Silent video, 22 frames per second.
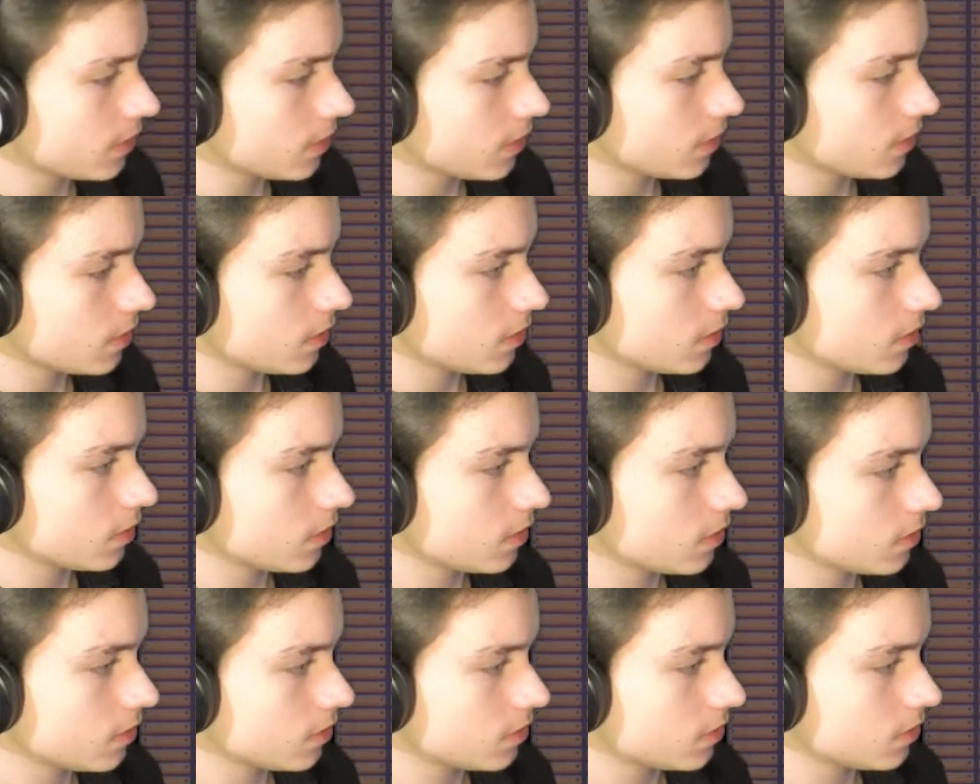
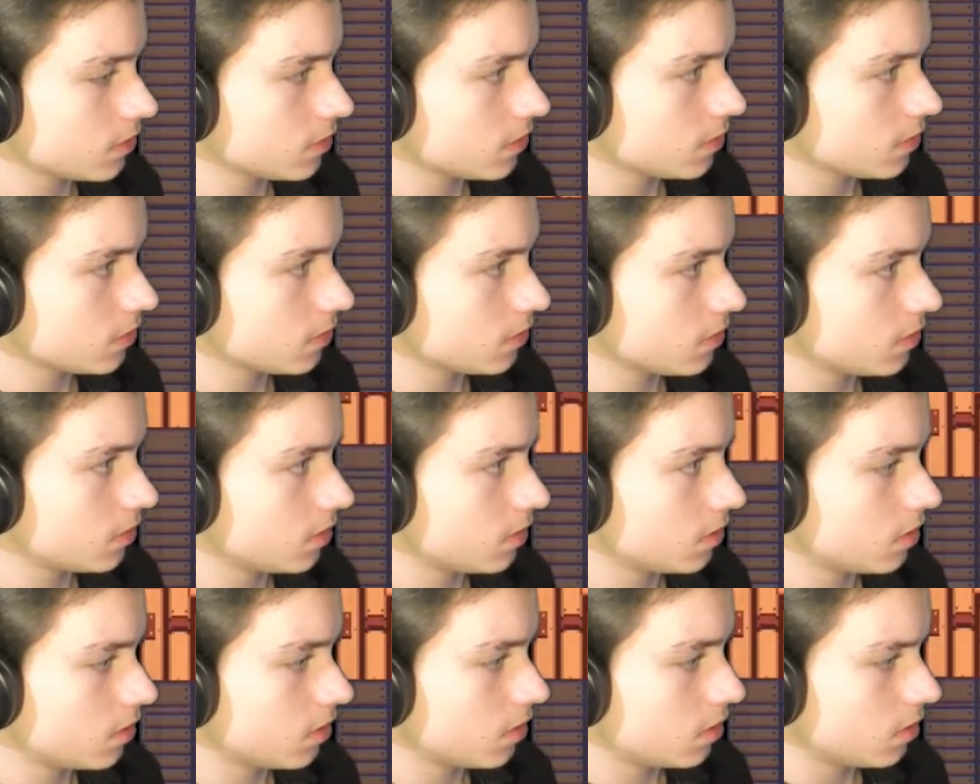
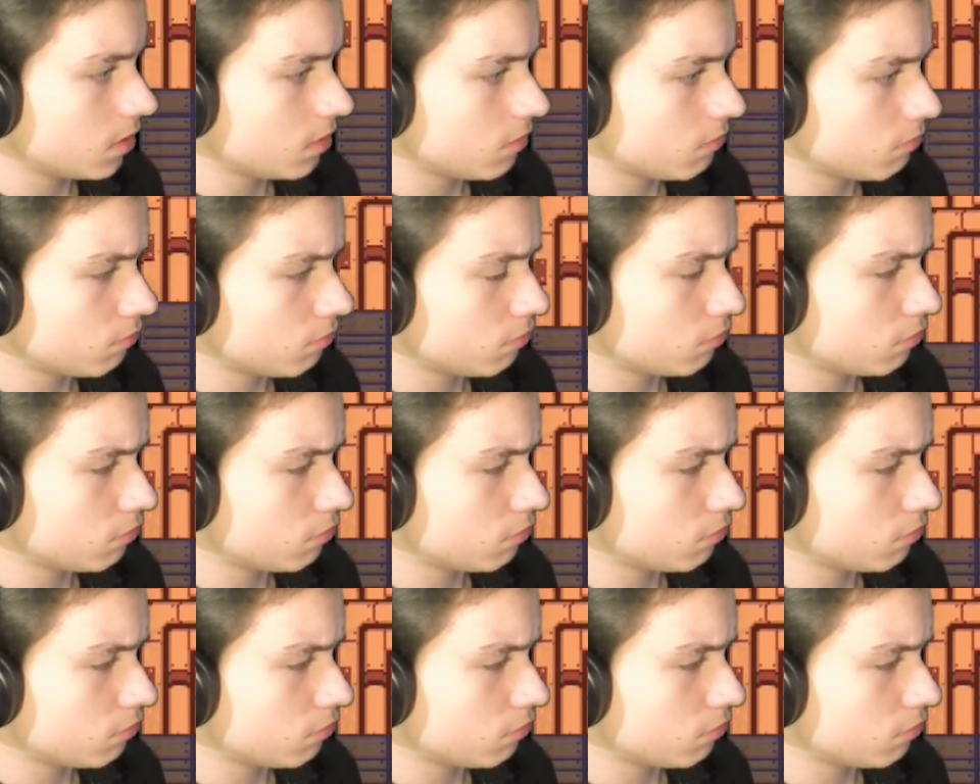Nothing is said.